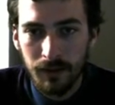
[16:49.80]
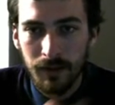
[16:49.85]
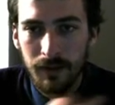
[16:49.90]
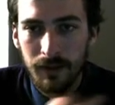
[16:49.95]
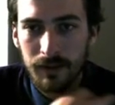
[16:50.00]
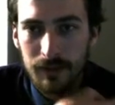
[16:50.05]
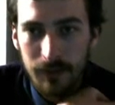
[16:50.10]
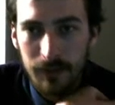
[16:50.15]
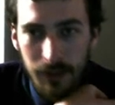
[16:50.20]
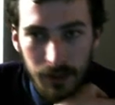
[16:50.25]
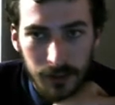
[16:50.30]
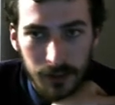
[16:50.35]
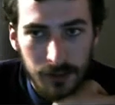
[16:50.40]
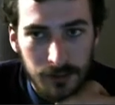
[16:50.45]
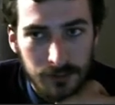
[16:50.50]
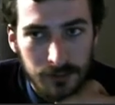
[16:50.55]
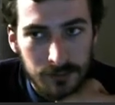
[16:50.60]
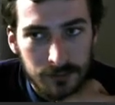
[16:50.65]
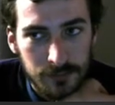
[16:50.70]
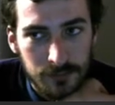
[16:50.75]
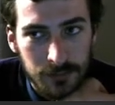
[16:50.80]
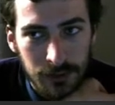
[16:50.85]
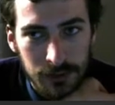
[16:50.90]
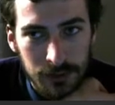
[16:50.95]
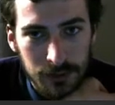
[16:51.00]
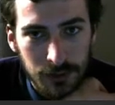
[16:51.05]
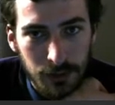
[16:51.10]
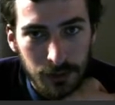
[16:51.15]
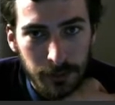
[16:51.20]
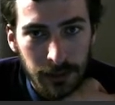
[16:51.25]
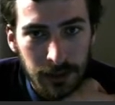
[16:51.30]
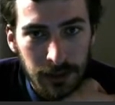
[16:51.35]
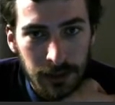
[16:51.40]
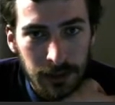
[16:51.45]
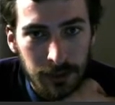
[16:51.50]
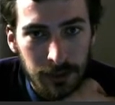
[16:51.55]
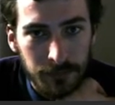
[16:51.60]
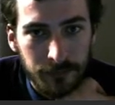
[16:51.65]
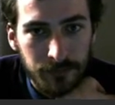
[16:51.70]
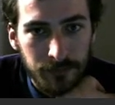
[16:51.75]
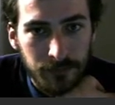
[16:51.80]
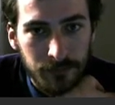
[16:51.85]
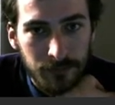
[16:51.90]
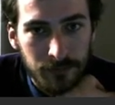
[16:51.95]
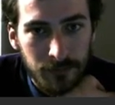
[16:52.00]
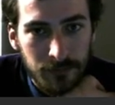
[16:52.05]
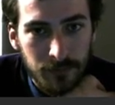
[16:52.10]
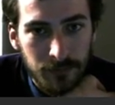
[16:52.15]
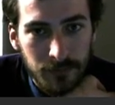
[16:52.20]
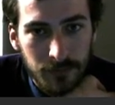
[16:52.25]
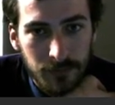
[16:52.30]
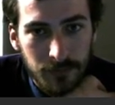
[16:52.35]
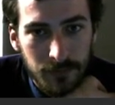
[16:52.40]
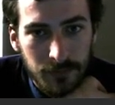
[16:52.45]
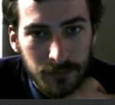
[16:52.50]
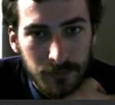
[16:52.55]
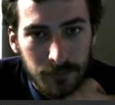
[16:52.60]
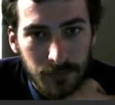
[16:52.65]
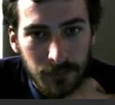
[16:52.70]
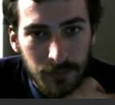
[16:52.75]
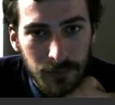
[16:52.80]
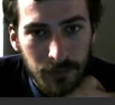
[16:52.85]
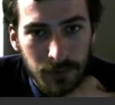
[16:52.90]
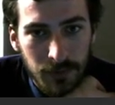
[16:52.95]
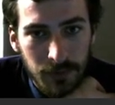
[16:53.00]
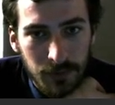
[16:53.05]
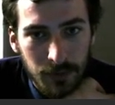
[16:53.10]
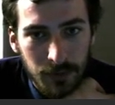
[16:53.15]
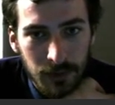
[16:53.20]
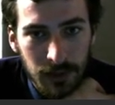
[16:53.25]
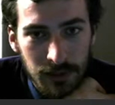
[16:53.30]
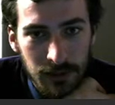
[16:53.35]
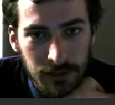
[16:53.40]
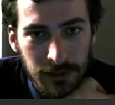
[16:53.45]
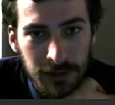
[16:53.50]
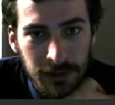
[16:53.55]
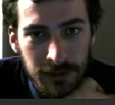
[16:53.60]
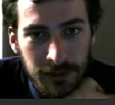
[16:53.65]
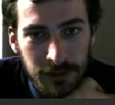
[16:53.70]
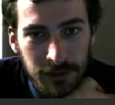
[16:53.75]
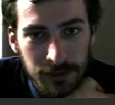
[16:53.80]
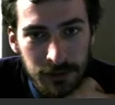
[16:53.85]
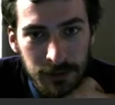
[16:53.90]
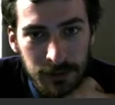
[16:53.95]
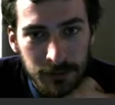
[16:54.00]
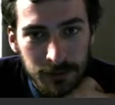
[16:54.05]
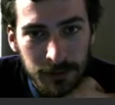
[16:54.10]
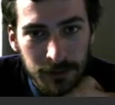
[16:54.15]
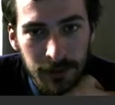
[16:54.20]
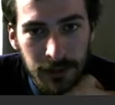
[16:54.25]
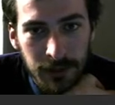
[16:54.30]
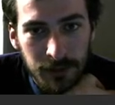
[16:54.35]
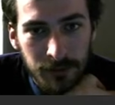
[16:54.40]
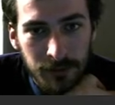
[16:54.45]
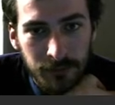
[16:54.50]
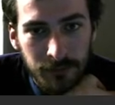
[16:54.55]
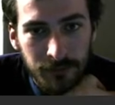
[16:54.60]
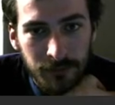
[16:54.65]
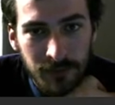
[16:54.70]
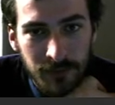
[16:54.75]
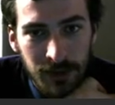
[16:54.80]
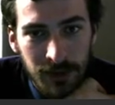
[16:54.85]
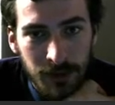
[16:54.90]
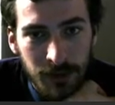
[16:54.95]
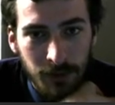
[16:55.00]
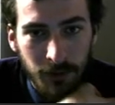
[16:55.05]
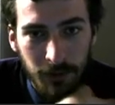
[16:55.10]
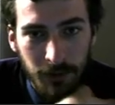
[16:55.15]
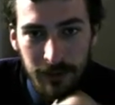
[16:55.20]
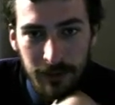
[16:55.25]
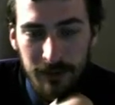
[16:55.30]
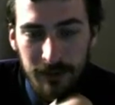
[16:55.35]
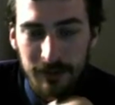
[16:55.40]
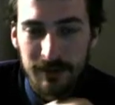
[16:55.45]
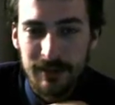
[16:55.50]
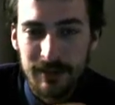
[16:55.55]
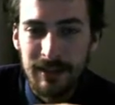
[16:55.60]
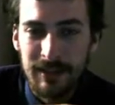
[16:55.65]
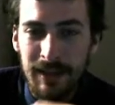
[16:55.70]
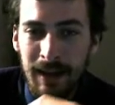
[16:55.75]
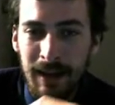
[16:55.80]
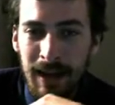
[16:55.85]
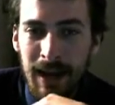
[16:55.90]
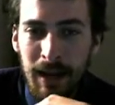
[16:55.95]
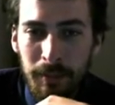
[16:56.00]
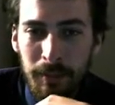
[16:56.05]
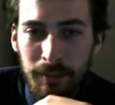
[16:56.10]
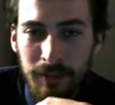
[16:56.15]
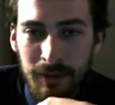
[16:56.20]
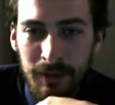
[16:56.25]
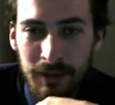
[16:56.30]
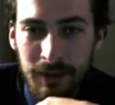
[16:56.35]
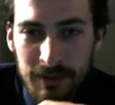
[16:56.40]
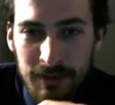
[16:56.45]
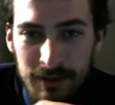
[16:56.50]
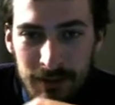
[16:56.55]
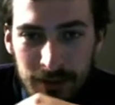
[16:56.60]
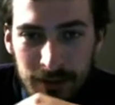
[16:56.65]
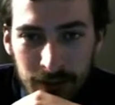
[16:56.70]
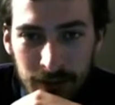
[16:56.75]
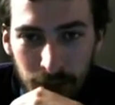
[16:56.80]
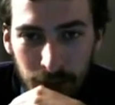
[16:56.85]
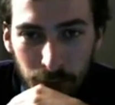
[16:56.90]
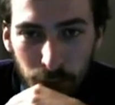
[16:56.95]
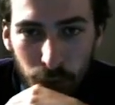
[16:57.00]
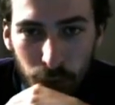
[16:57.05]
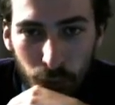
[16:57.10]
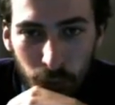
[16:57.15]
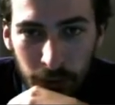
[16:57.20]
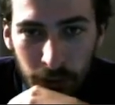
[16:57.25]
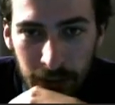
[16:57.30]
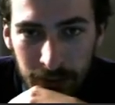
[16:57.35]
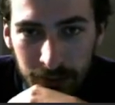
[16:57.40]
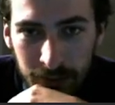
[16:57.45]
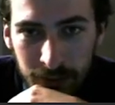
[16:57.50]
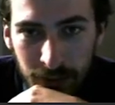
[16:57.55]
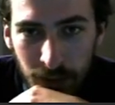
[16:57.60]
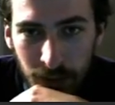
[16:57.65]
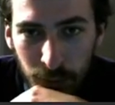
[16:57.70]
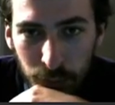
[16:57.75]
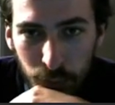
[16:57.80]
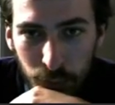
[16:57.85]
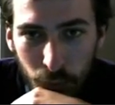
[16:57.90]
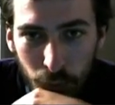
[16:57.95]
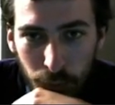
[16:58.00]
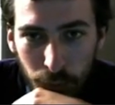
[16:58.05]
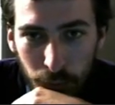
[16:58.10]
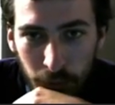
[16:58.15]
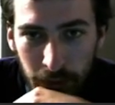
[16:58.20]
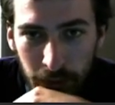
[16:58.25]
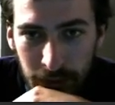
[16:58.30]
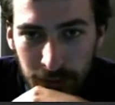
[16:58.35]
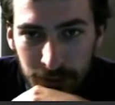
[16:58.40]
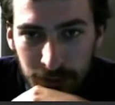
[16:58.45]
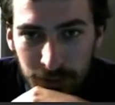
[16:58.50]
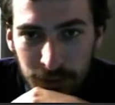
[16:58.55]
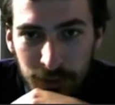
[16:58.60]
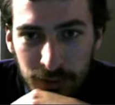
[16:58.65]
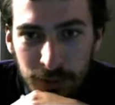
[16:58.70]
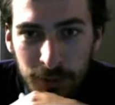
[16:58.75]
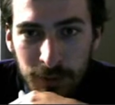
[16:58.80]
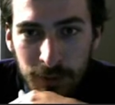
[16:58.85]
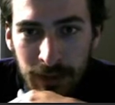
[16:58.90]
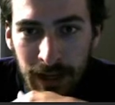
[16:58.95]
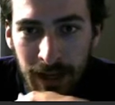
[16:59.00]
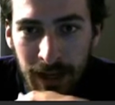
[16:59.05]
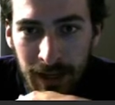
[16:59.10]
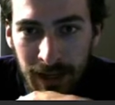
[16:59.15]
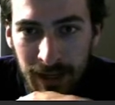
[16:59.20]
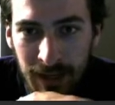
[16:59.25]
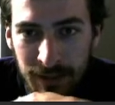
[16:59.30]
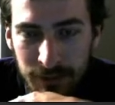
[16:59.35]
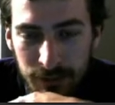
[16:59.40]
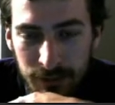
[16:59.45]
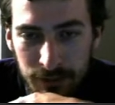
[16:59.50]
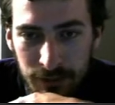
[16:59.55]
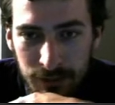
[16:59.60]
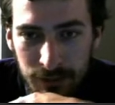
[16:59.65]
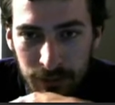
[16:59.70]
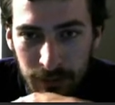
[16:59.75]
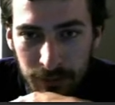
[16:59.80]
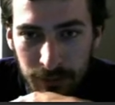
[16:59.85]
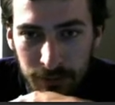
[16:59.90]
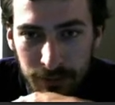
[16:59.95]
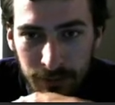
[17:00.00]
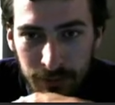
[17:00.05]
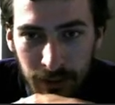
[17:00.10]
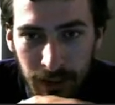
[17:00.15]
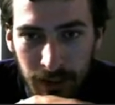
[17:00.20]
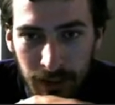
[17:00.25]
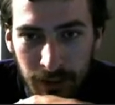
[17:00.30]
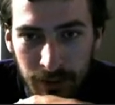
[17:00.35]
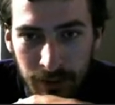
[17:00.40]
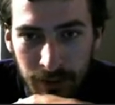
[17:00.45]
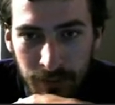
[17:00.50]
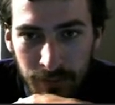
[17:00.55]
So let's scroll back up. We extracted our streams file. We need to snap this point, our pour point, to that actual streams file.